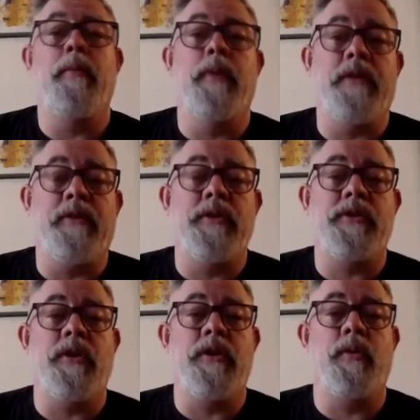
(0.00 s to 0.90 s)
When I first
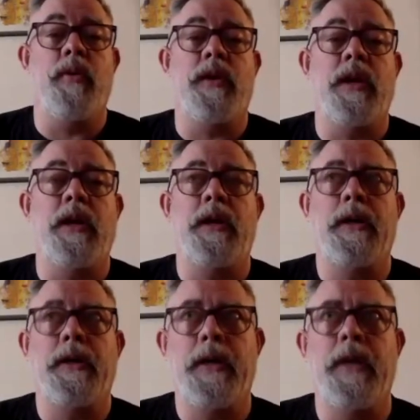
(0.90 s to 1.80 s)
started working
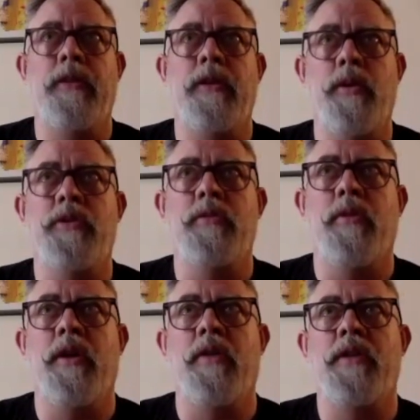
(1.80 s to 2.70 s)
at the Oyster
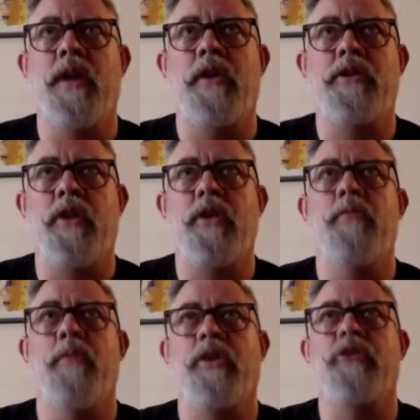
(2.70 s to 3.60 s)
Bar downtown, I started in
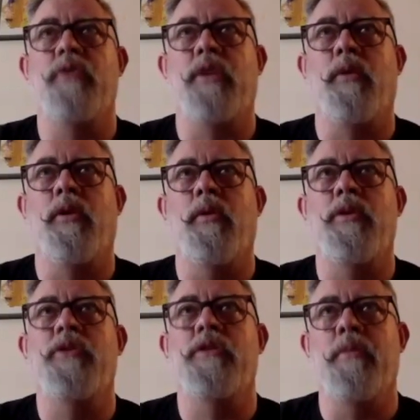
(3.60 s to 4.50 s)
the Market Street Grill,
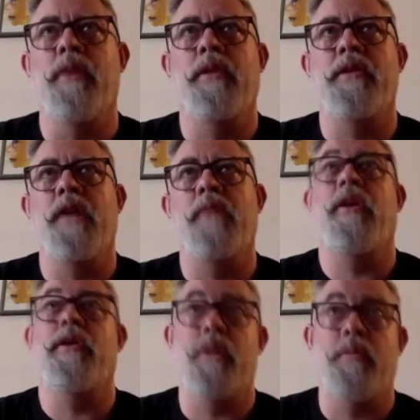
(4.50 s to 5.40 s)
which is the public side, but they
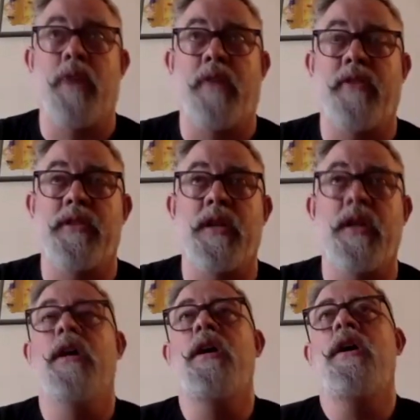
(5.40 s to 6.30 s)
also had breakfast.
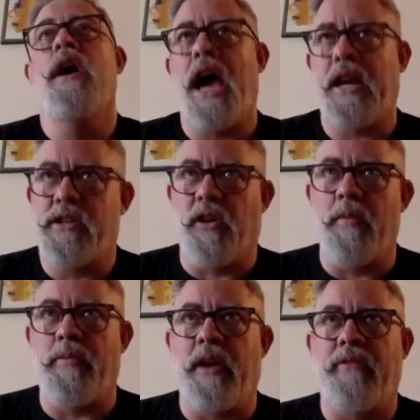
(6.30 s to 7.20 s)
Had to start
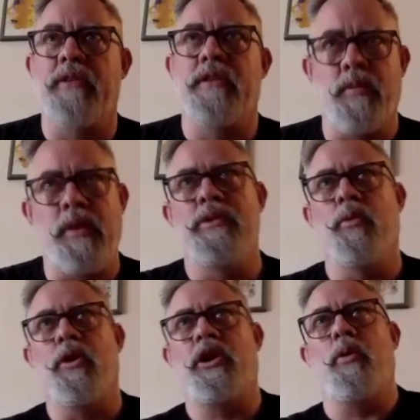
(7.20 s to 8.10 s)
at breakfast. It was a
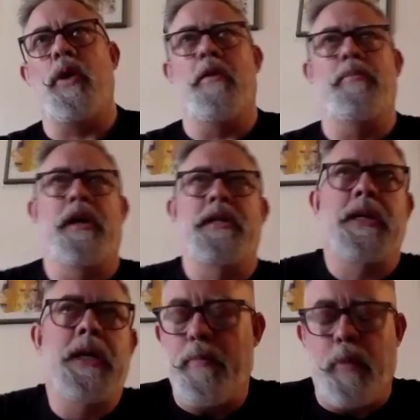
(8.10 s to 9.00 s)
work your way up
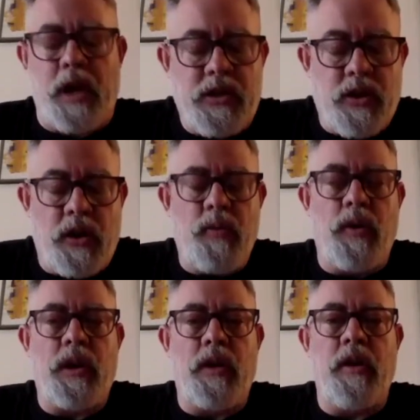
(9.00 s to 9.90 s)
place. When I started
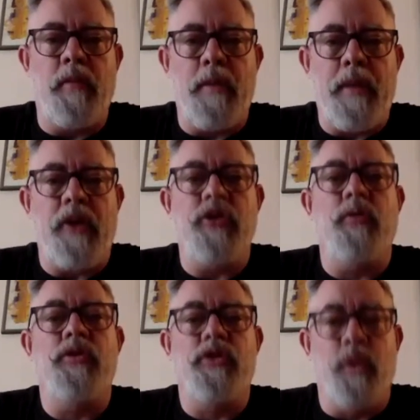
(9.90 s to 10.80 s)
working there, my manager
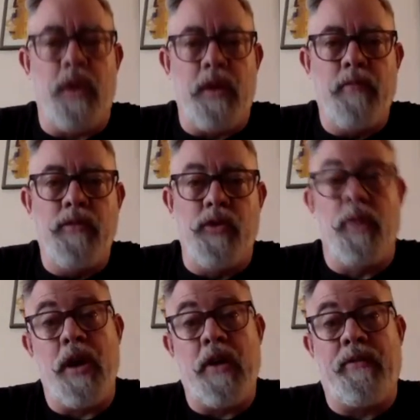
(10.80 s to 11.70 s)
was Joy
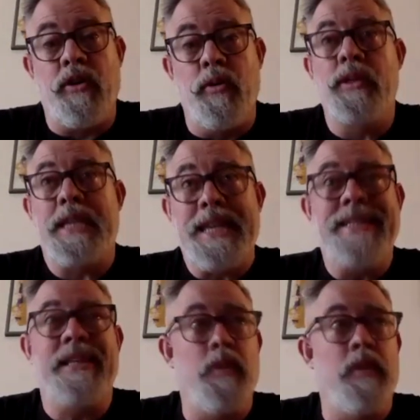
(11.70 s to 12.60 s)
Bradford, who is
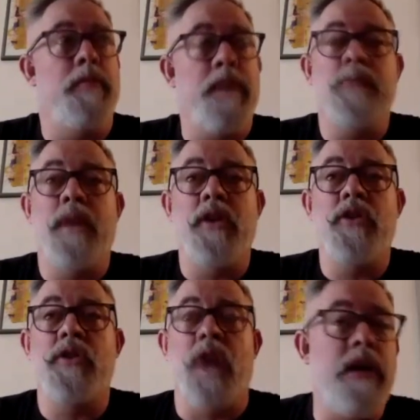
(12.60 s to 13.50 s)
easily one of the best
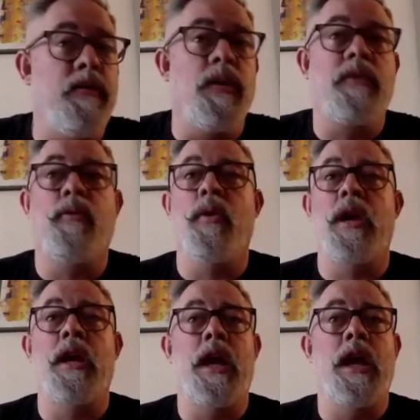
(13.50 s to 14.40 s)
managers I have worked
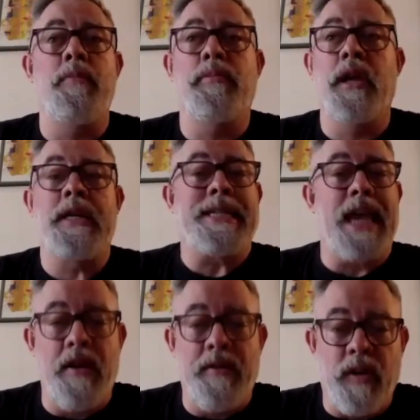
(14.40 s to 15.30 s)
for in any place
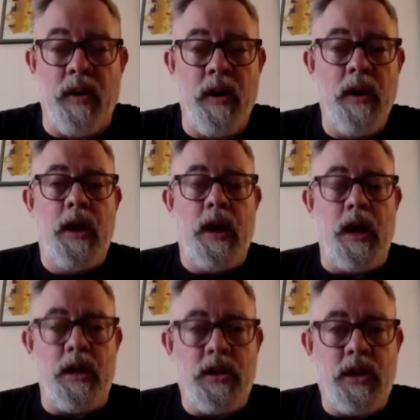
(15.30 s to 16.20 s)
ever.
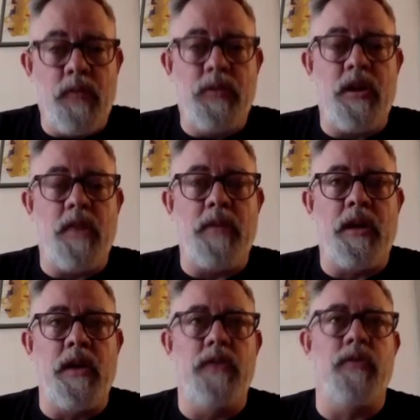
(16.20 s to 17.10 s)
And she was there
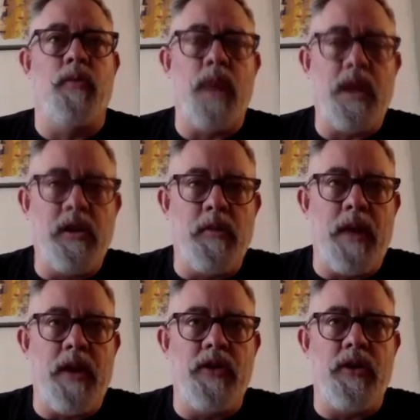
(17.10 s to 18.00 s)
because the regular
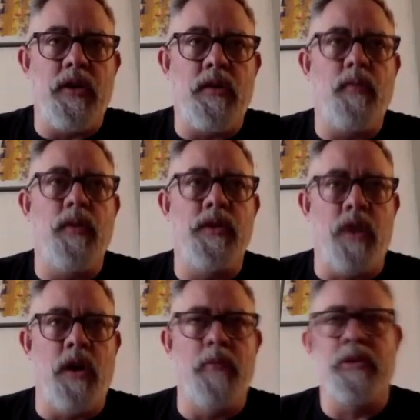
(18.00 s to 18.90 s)
manager was
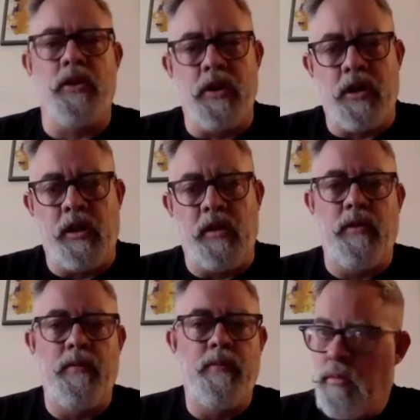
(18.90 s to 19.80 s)
on maternity leave.
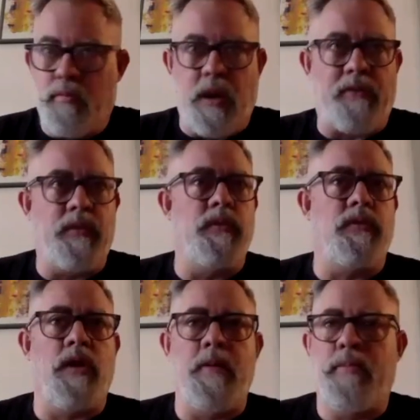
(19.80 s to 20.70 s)
Breakfast was
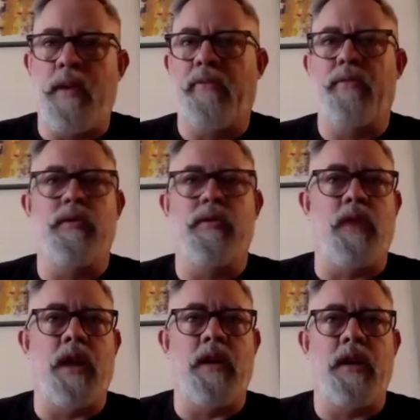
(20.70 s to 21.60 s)

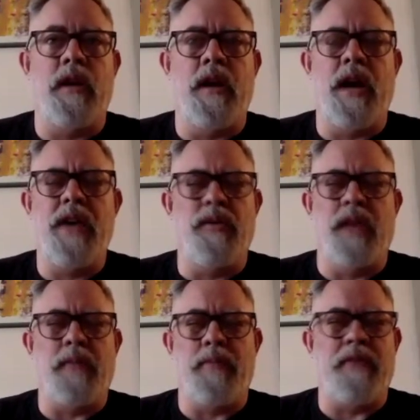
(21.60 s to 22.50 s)
great. And I don't
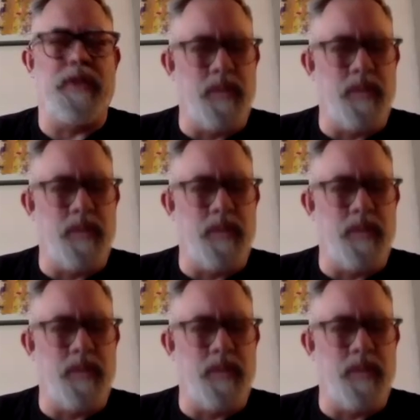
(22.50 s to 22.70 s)
like breakfast.